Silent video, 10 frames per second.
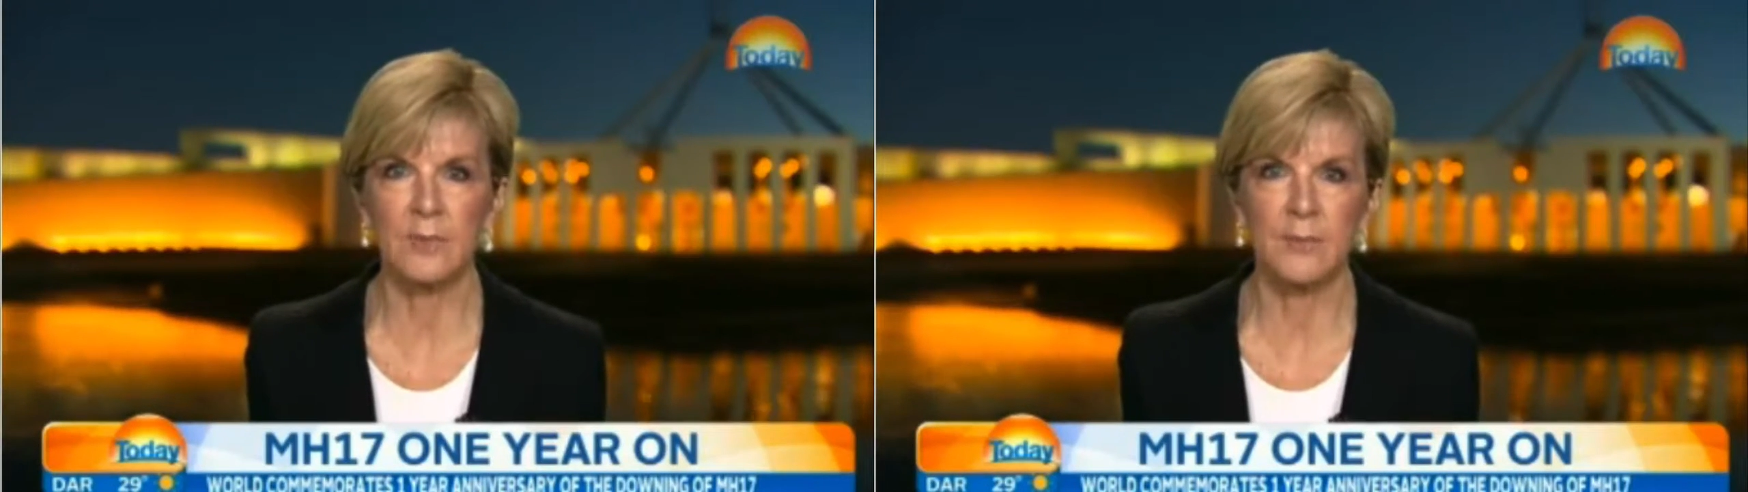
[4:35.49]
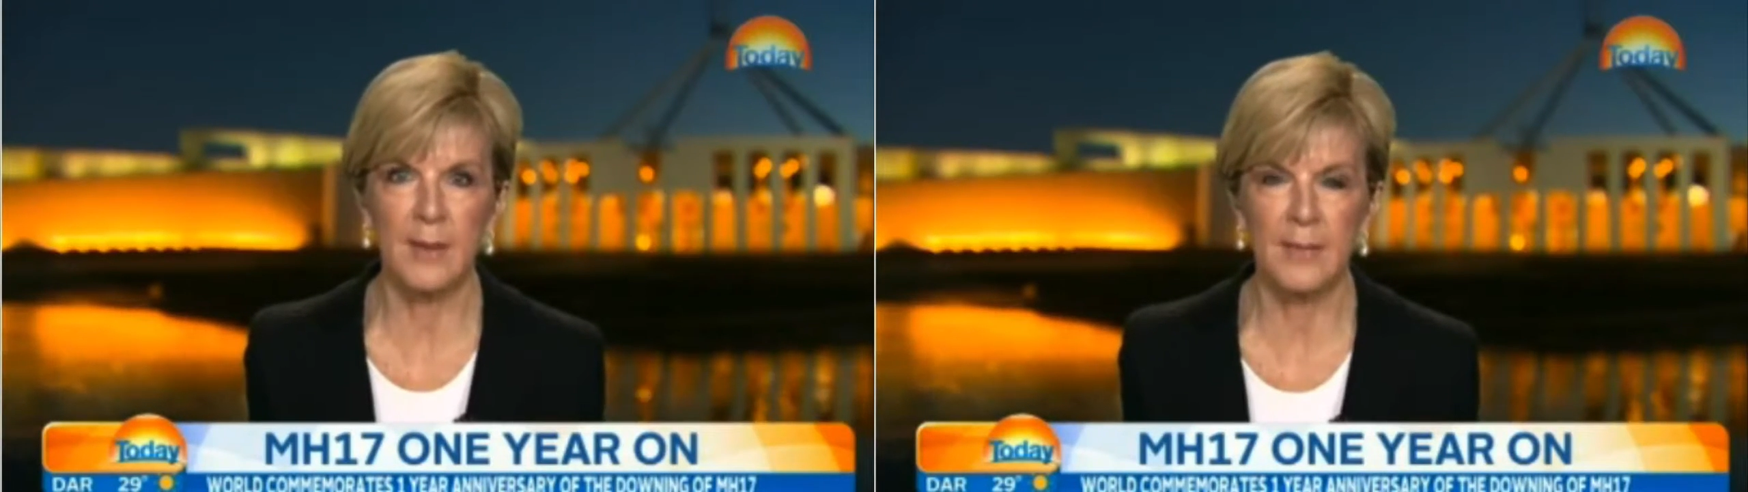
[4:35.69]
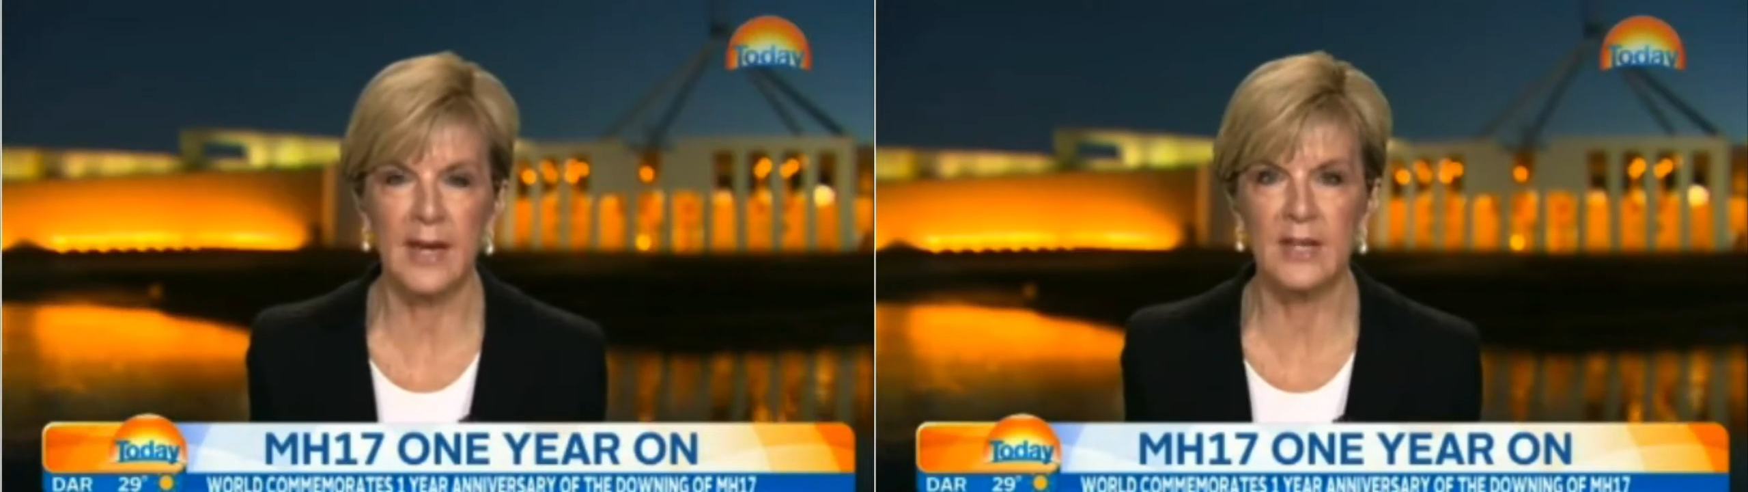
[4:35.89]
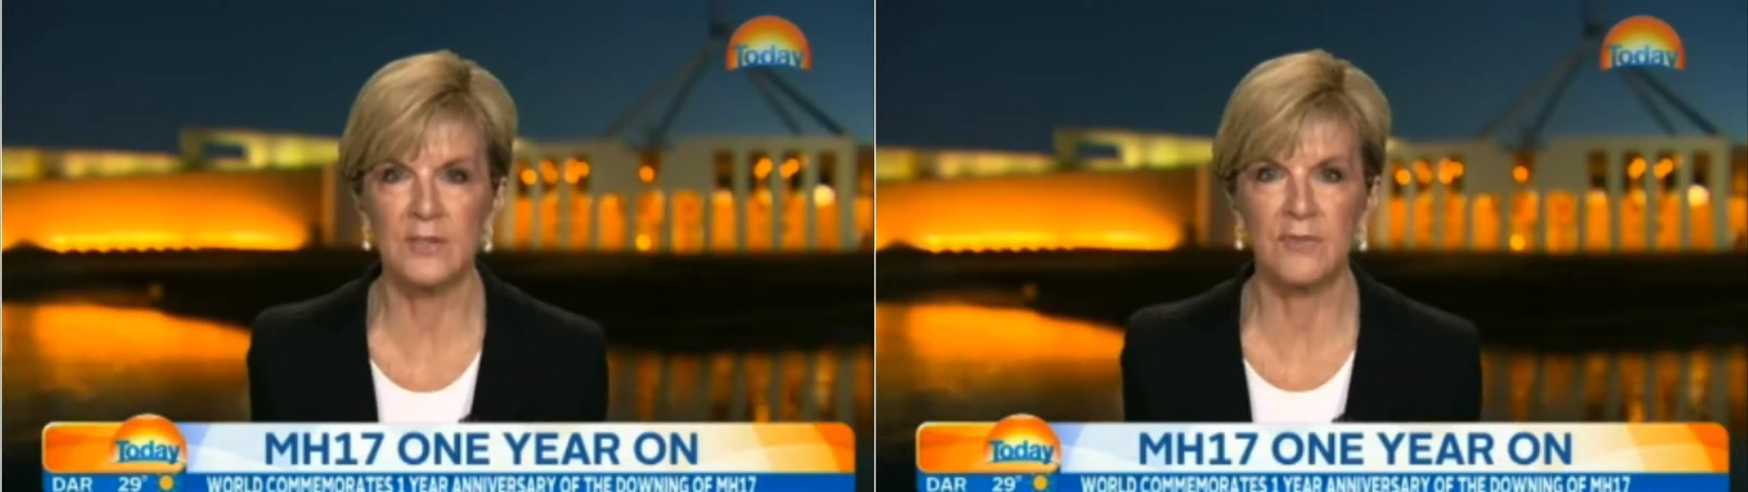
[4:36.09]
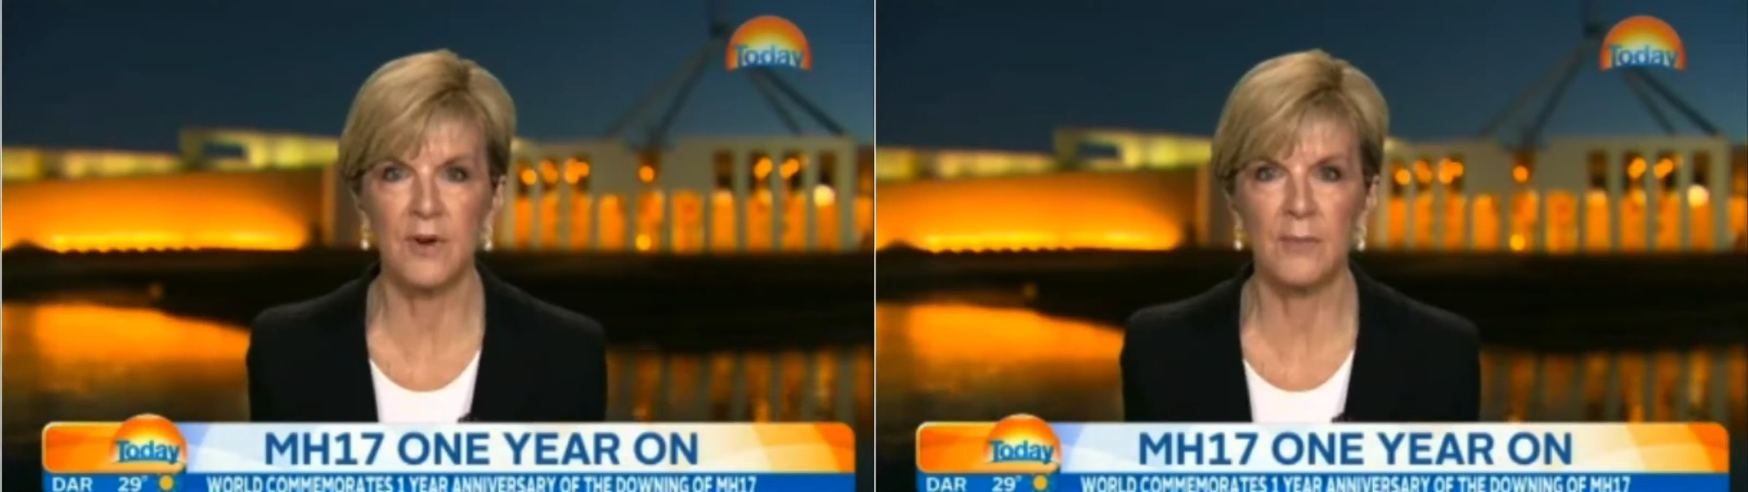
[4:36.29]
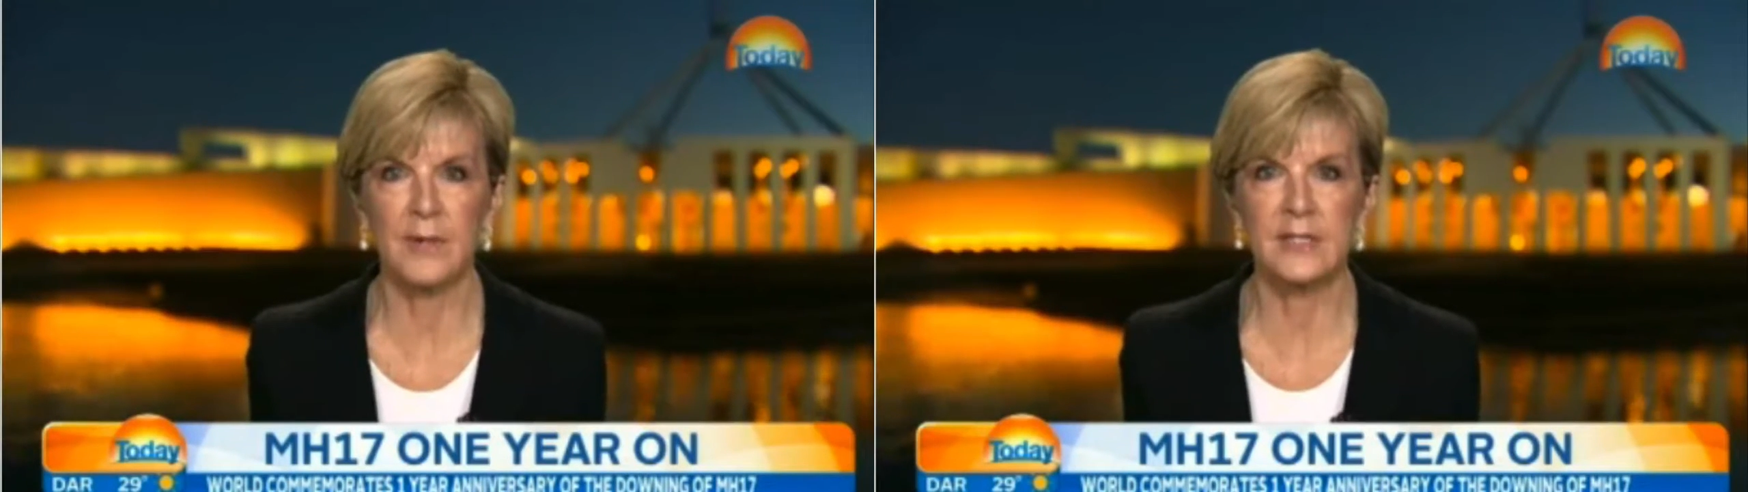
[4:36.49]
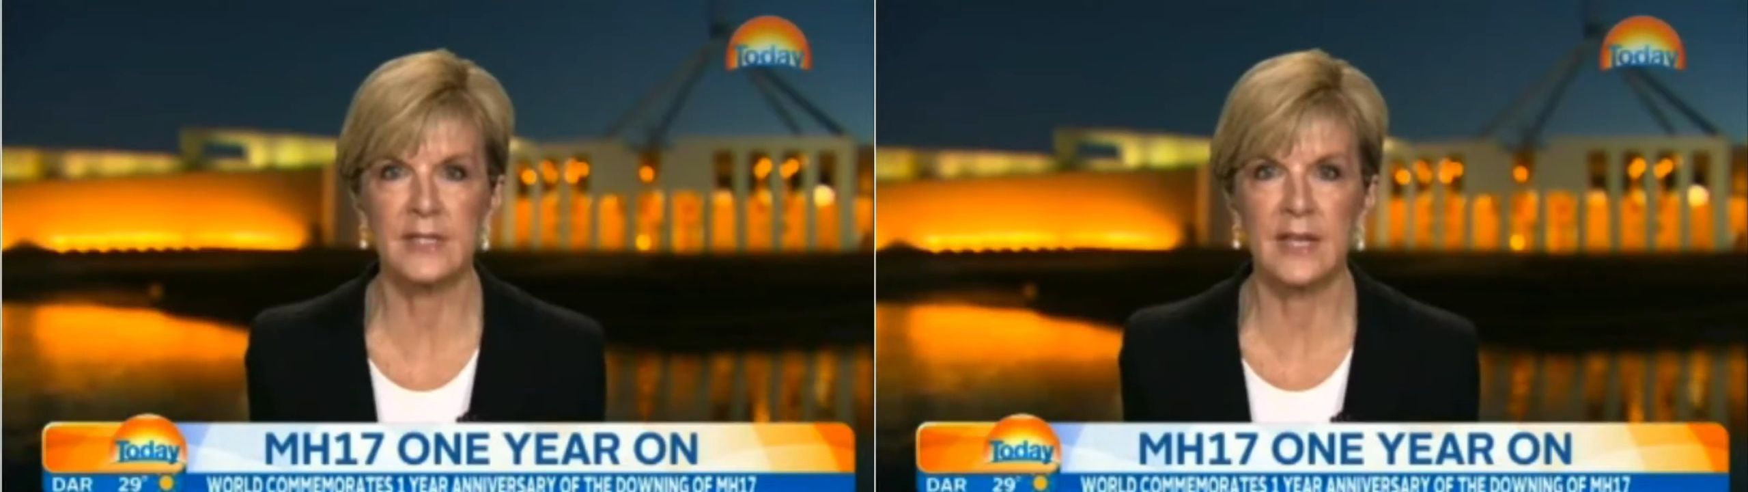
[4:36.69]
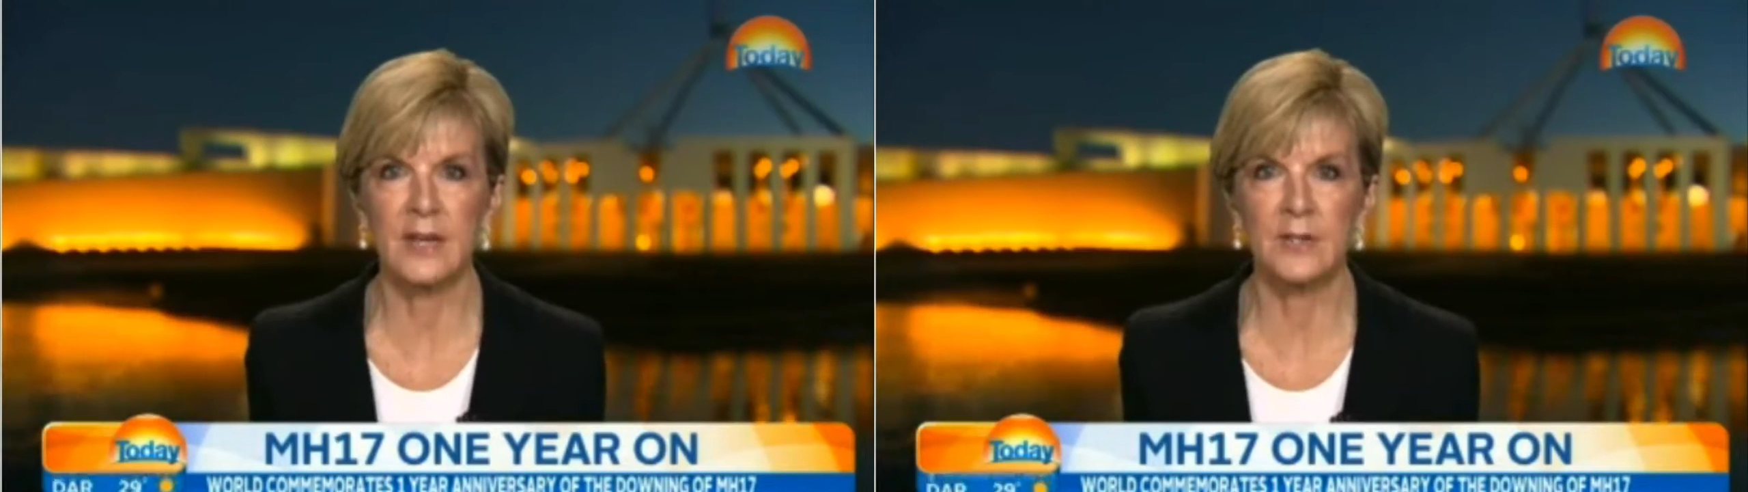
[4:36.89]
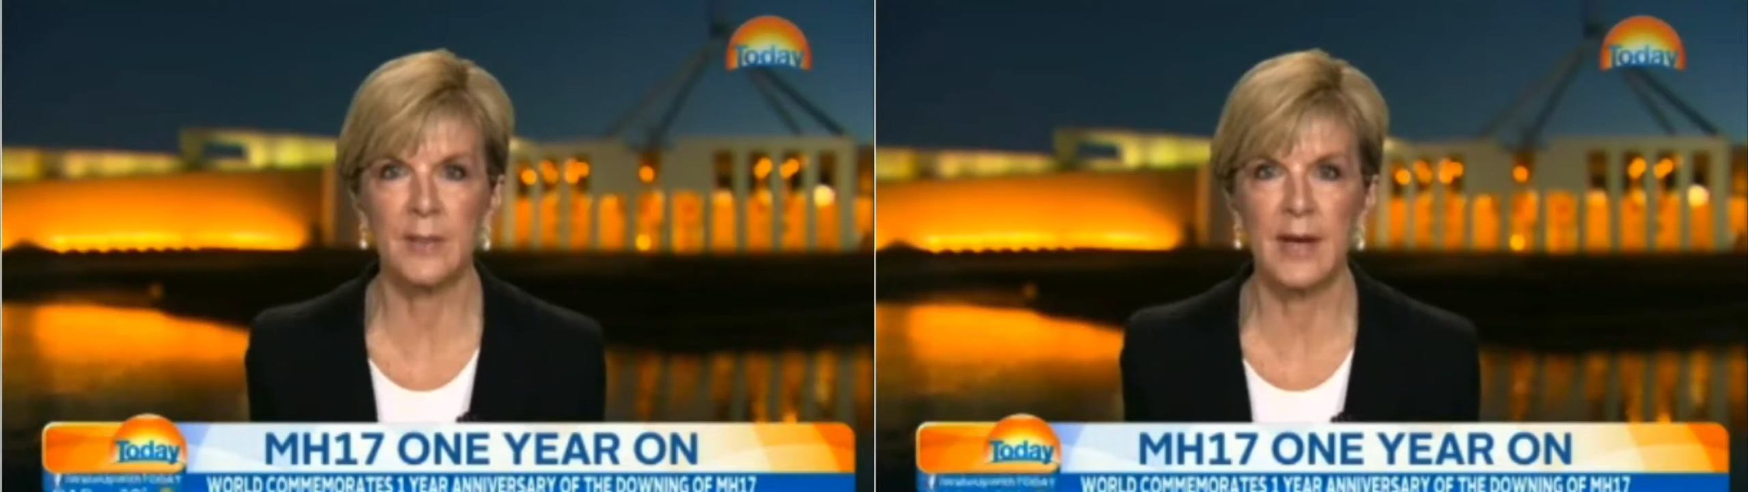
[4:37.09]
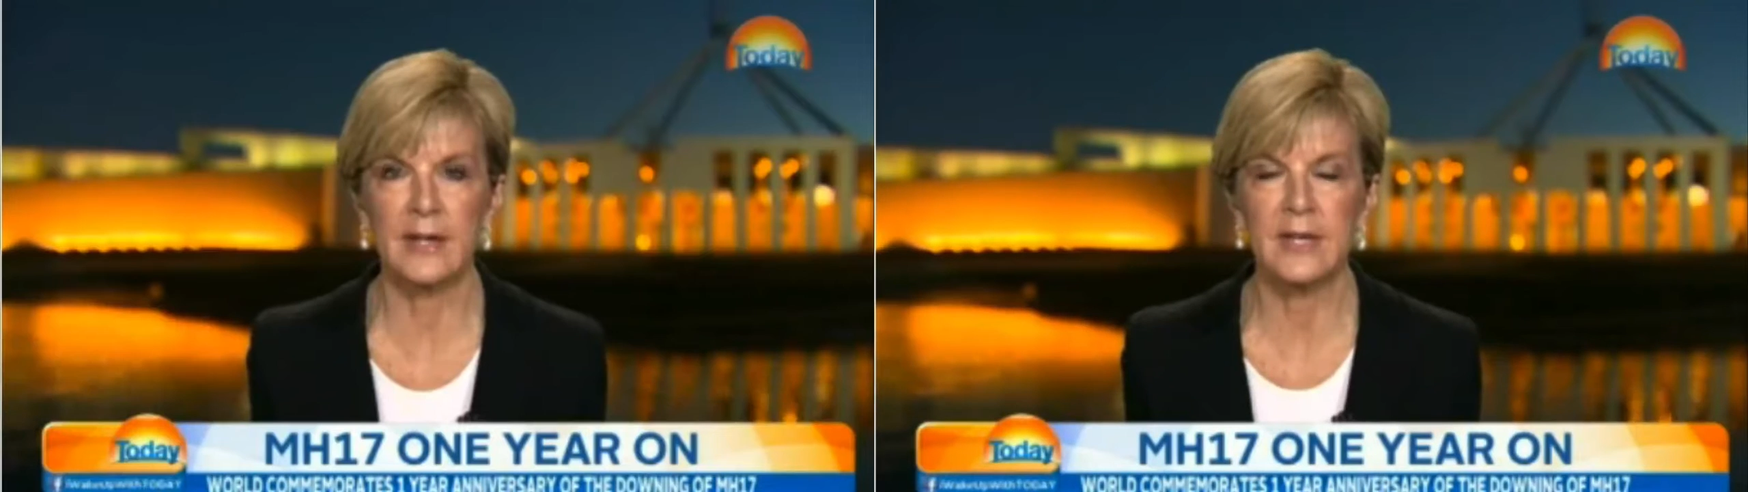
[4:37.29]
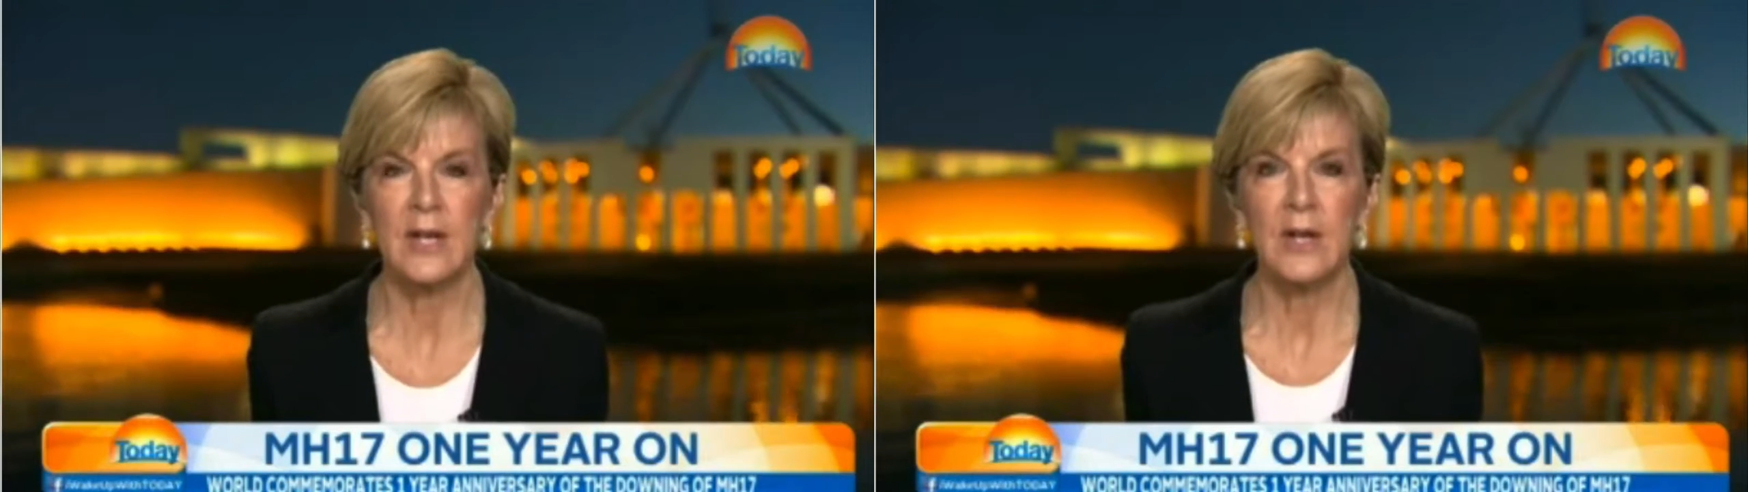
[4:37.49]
with my Malaysian foreign minister counterpart.